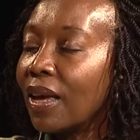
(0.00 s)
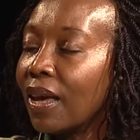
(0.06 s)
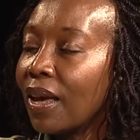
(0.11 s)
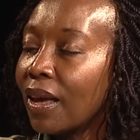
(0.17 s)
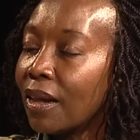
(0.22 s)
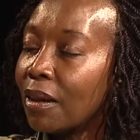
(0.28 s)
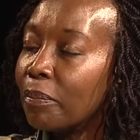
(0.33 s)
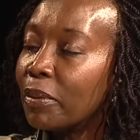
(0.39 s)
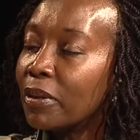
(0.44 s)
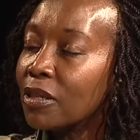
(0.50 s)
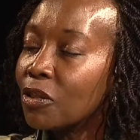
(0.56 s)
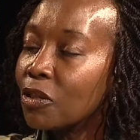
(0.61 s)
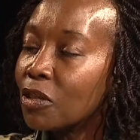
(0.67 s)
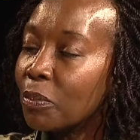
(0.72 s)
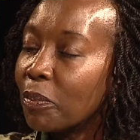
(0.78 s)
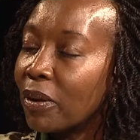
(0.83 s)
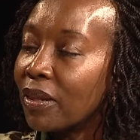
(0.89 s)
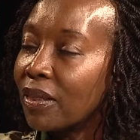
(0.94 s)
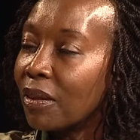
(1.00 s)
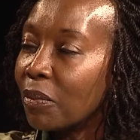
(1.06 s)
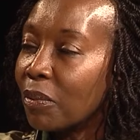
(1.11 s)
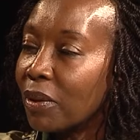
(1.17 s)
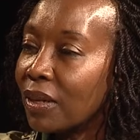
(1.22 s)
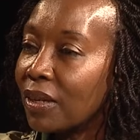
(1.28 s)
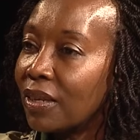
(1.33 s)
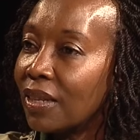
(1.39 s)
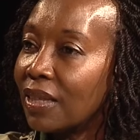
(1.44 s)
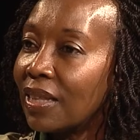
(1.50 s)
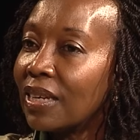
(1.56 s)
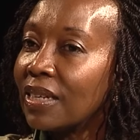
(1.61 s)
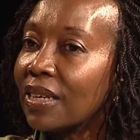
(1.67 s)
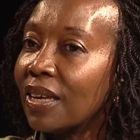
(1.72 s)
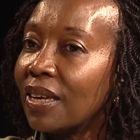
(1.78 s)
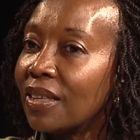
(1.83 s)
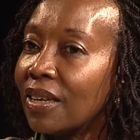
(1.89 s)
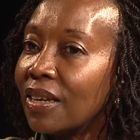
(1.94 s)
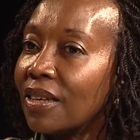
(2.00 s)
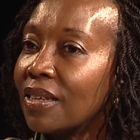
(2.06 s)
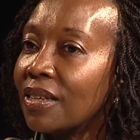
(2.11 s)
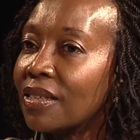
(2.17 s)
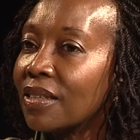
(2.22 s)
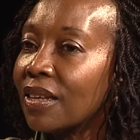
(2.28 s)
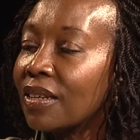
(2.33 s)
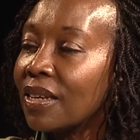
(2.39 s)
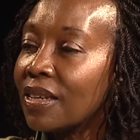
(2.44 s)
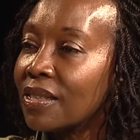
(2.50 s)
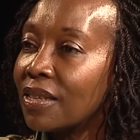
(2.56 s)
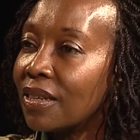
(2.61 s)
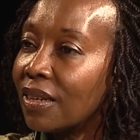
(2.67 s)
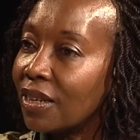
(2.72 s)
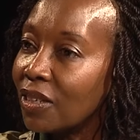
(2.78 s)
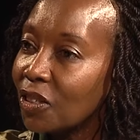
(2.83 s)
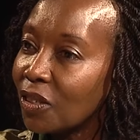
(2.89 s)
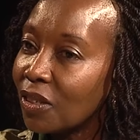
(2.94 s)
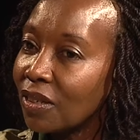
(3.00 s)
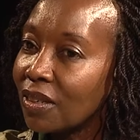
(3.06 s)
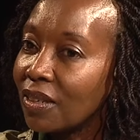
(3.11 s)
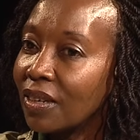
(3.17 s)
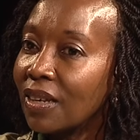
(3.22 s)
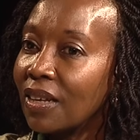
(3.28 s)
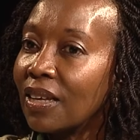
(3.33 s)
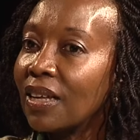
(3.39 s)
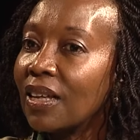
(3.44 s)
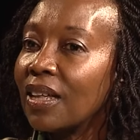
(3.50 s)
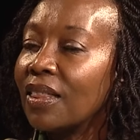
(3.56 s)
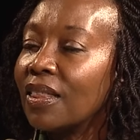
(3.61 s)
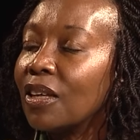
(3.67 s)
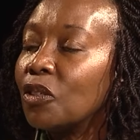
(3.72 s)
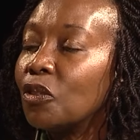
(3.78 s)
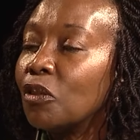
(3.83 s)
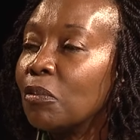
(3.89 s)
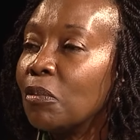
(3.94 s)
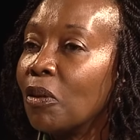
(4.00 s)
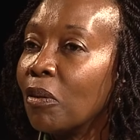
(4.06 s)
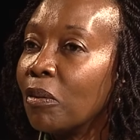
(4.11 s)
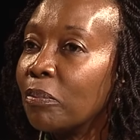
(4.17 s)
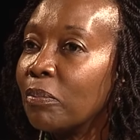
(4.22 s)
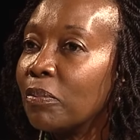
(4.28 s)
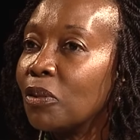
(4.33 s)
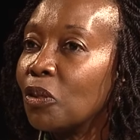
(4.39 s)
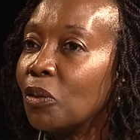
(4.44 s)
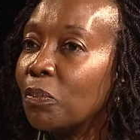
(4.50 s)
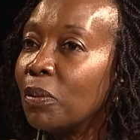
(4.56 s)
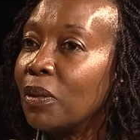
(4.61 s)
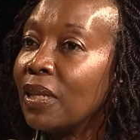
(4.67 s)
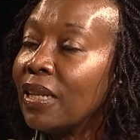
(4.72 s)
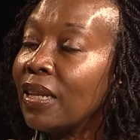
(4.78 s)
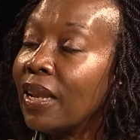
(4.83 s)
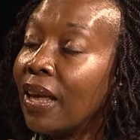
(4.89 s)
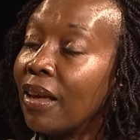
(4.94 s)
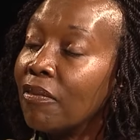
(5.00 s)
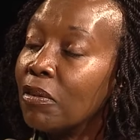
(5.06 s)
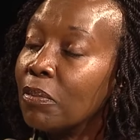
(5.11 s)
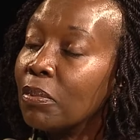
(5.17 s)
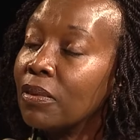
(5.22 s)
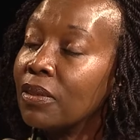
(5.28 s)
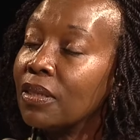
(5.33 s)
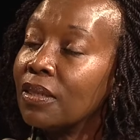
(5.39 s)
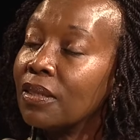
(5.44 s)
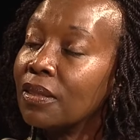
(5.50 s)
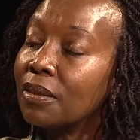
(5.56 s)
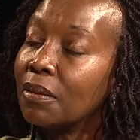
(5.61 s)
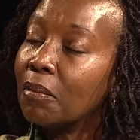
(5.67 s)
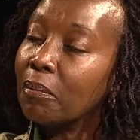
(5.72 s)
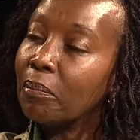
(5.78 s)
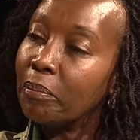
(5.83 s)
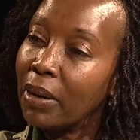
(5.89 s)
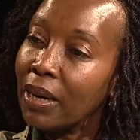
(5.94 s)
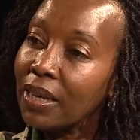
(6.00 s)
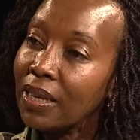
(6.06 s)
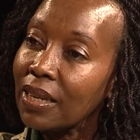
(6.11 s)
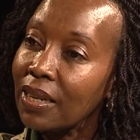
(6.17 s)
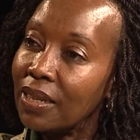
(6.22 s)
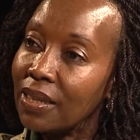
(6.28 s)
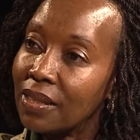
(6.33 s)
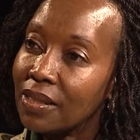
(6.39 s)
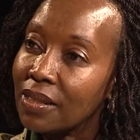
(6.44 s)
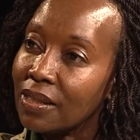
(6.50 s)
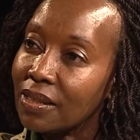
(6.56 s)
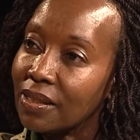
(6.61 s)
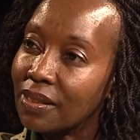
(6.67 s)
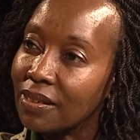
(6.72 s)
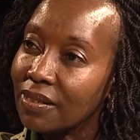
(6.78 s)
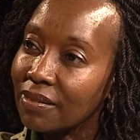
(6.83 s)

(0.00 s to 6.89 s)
Help us to spread the word that Kenya is a destination that should be in everybody's bucket list.